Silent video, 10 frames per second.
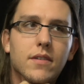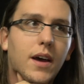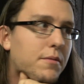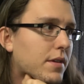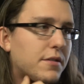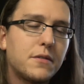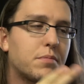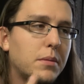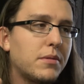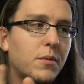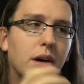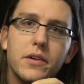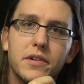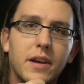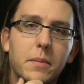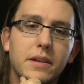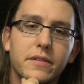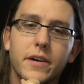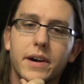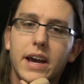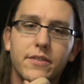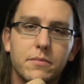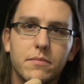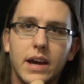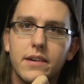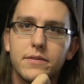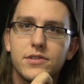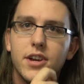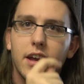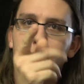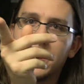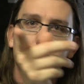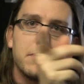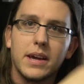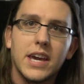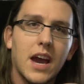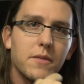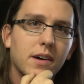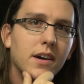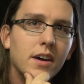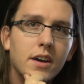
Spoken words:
This is probably well over 10 minutes long. I haven't checked my camera.